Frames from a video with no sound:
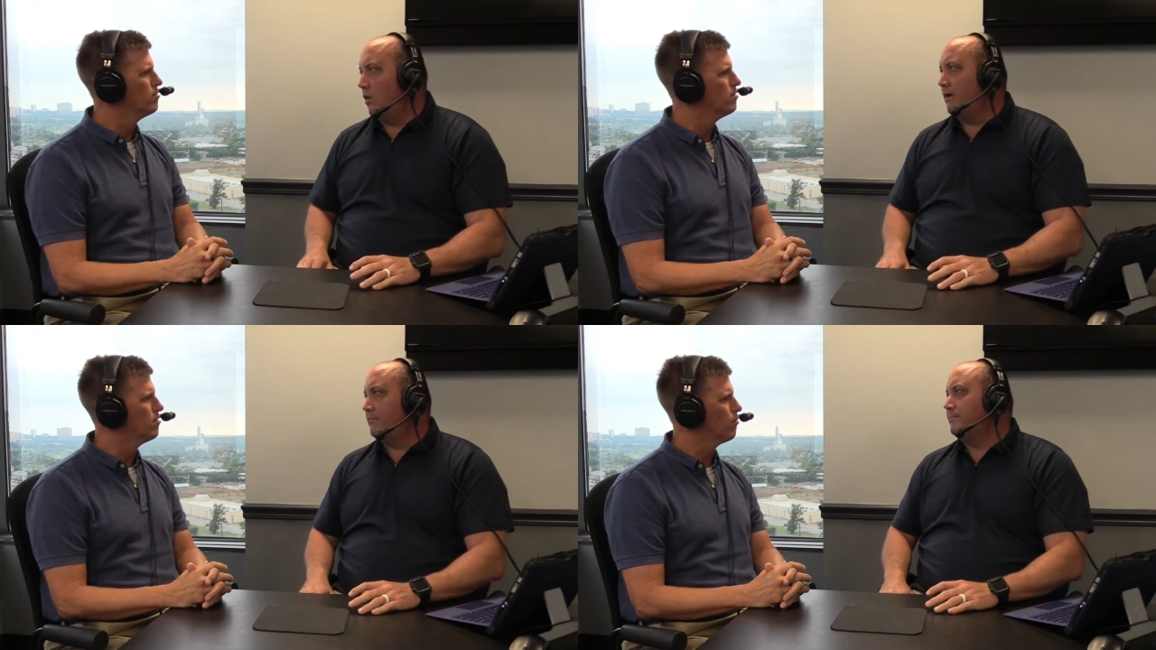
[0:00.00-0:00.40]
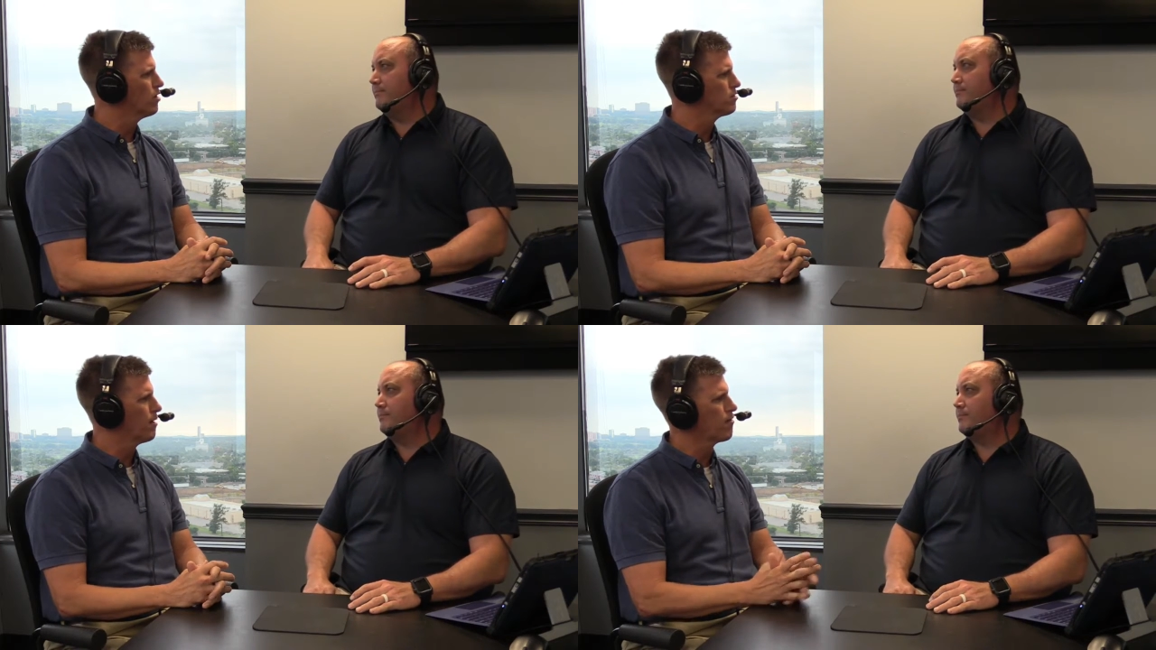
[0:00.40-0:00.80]
Speaker 1: Right.
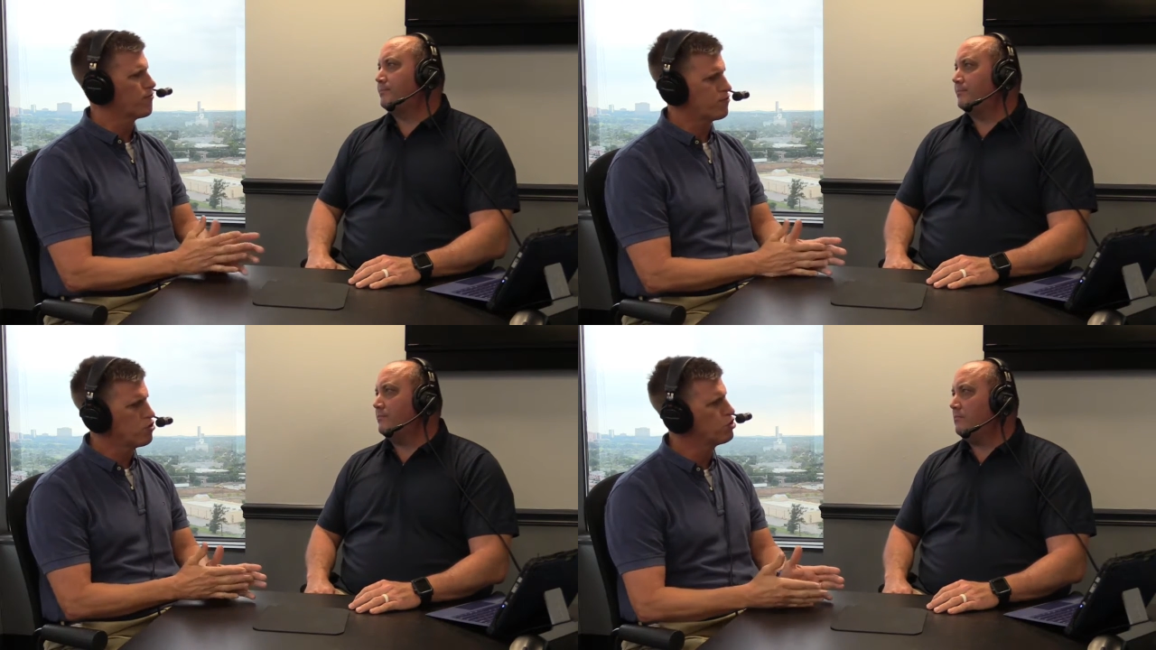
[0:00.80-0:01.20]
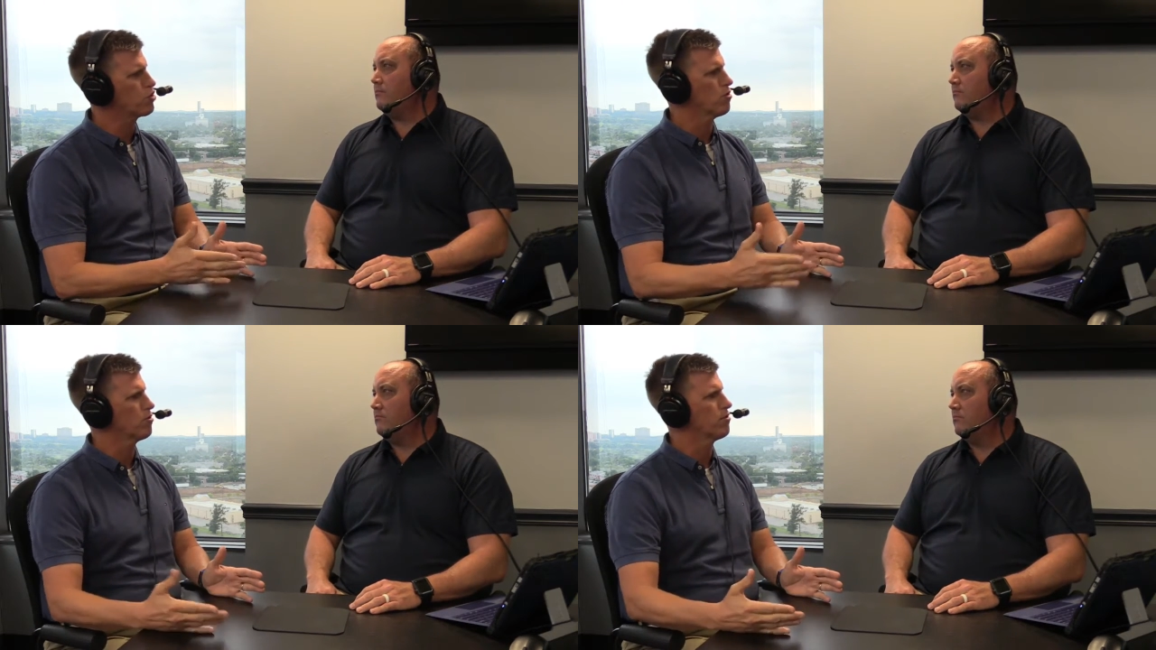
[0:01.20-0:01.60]
What is my
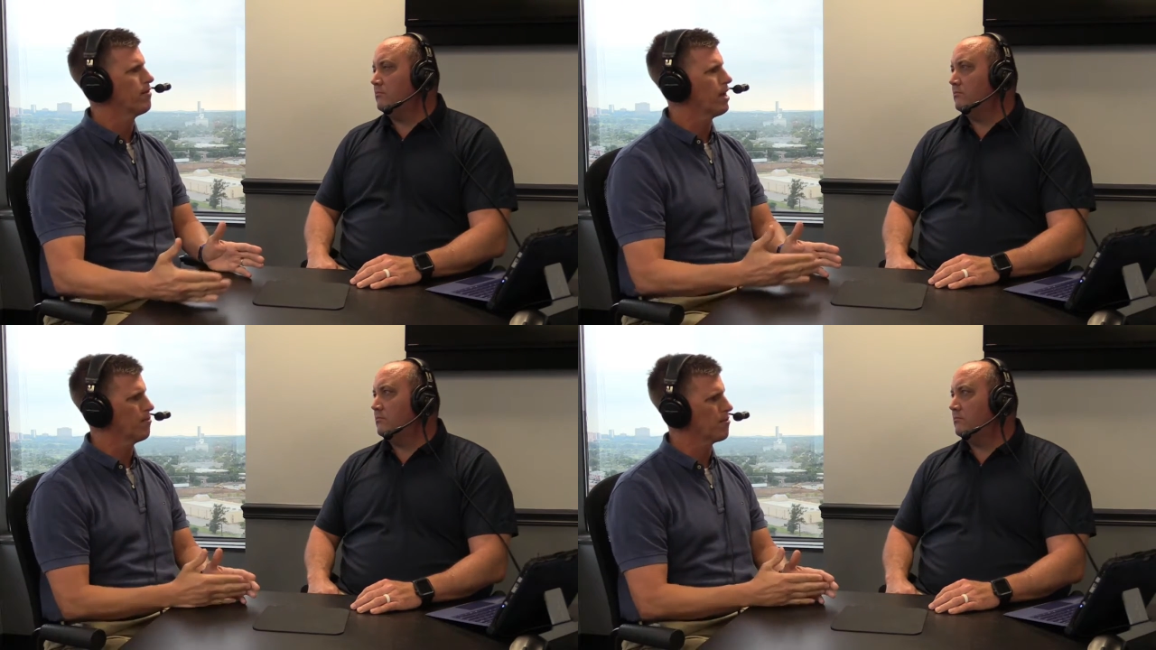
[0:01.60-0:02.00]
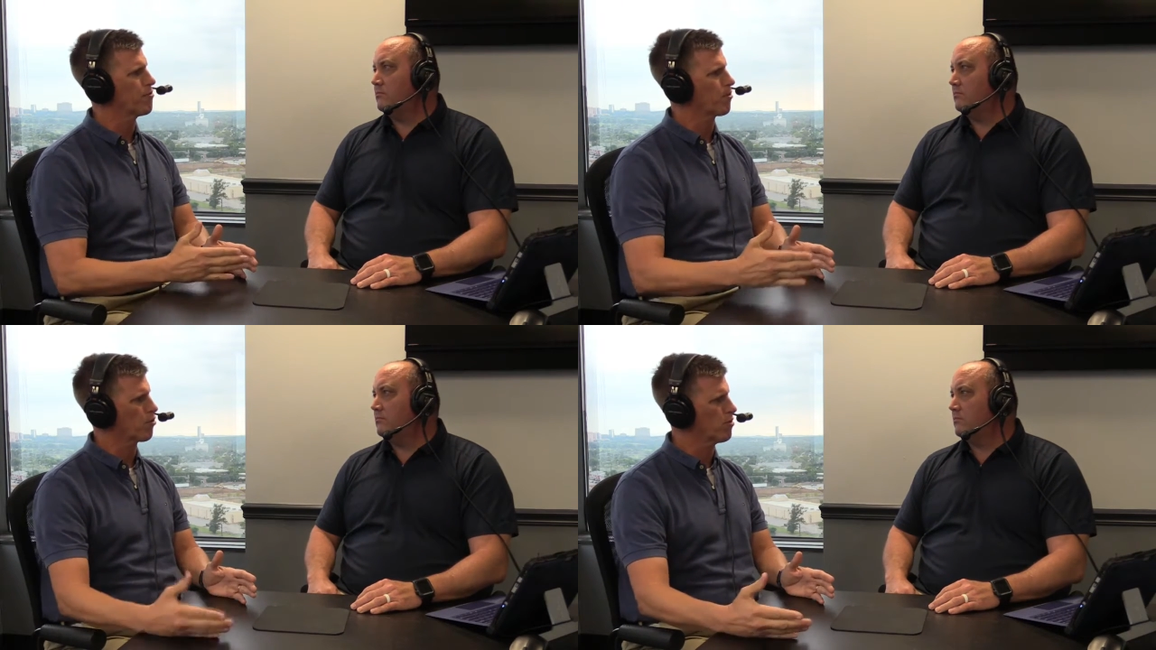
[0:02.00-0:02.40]
future development
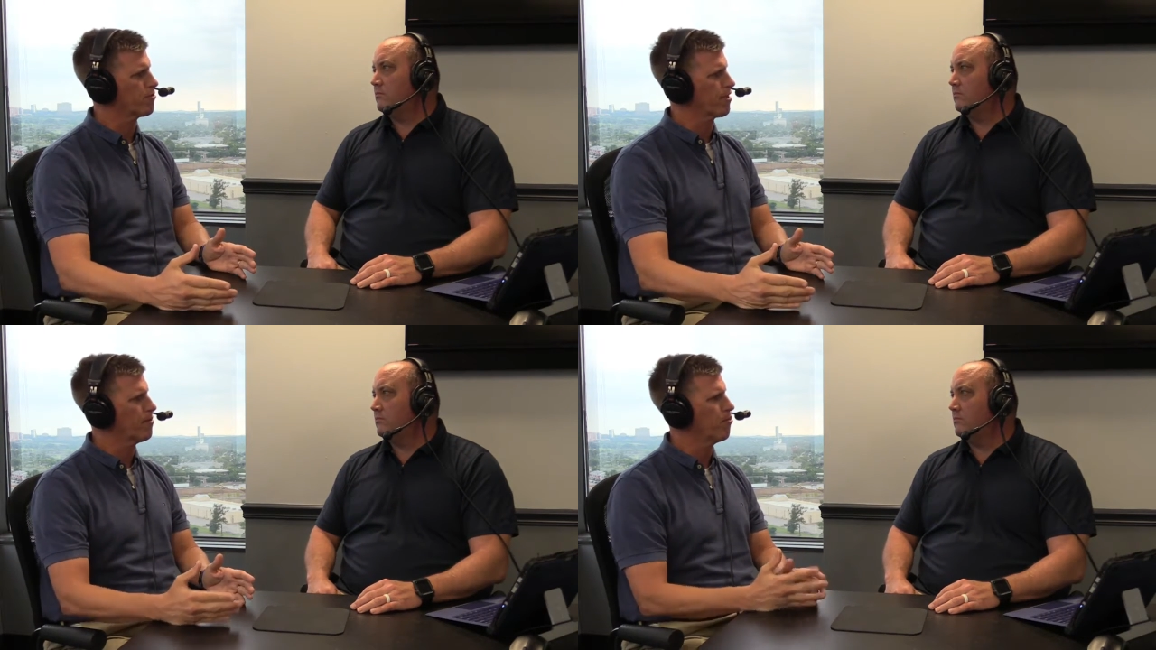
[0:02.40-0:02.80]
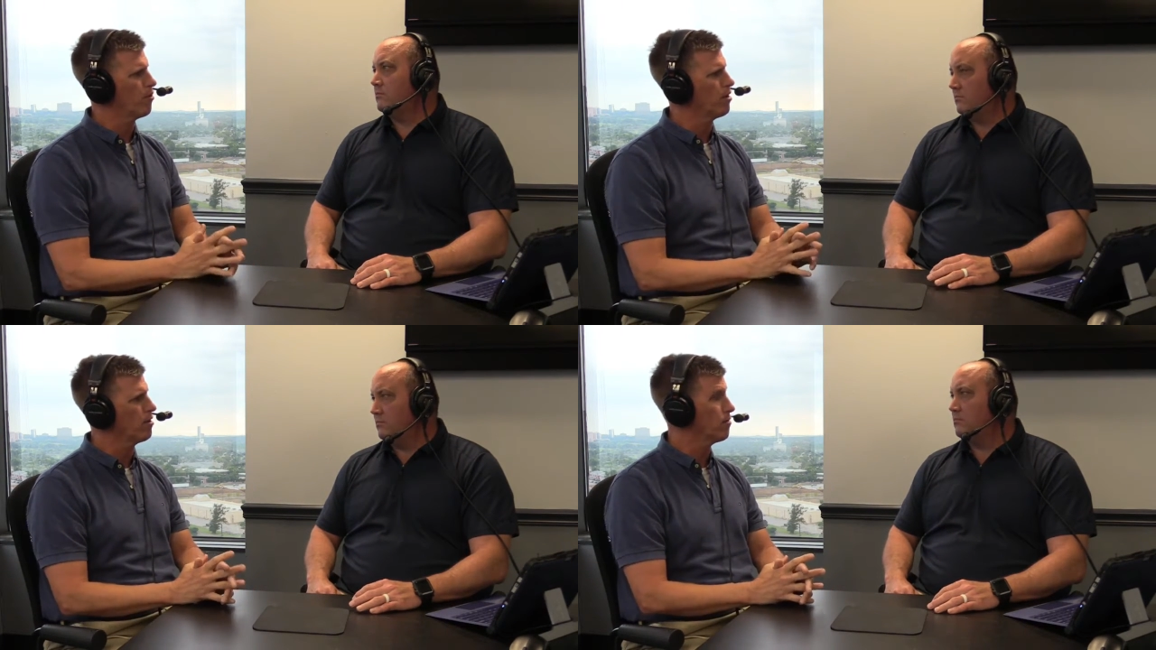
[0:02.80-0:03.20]
from a career
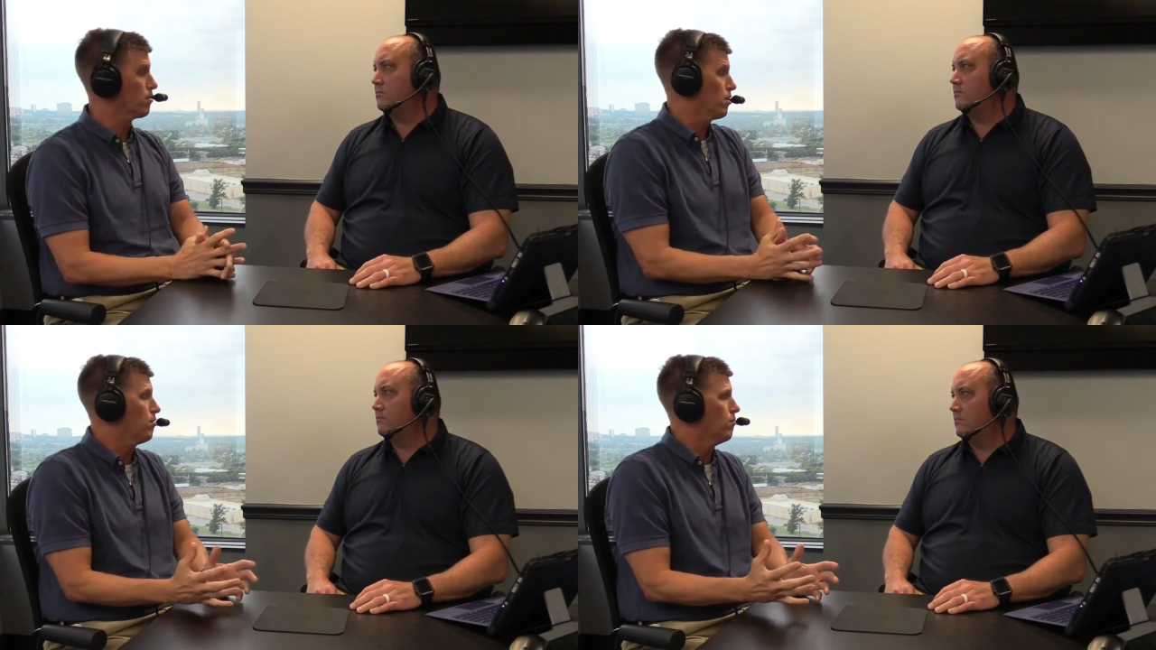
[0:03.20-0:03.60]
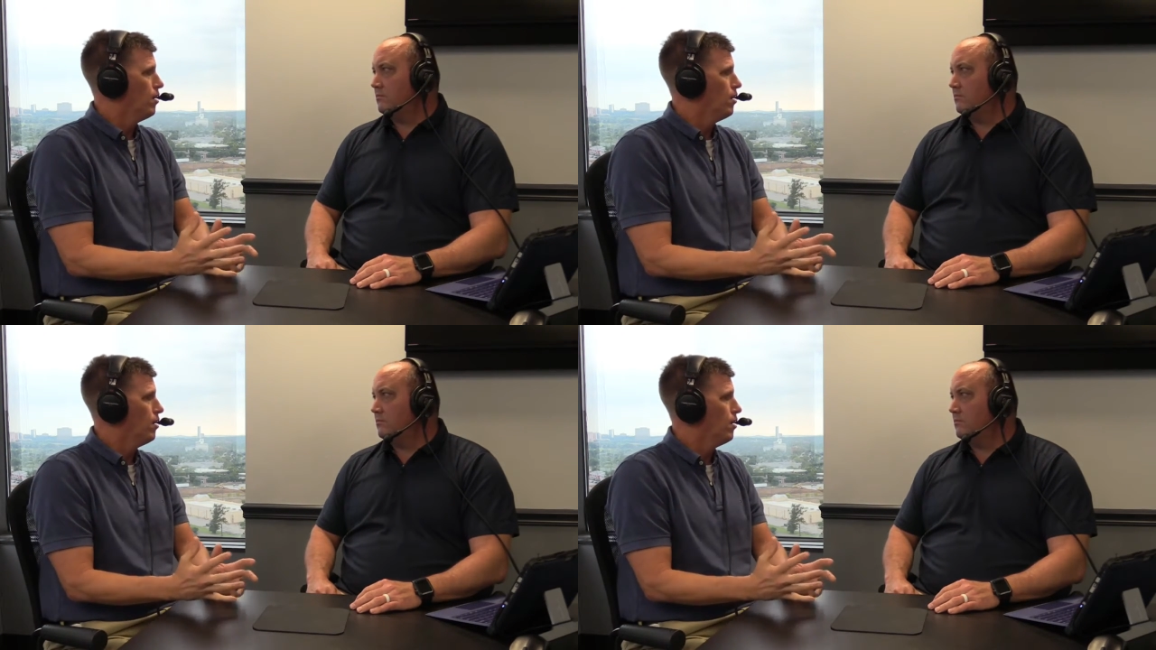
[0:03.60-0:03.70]
standpoint even to them?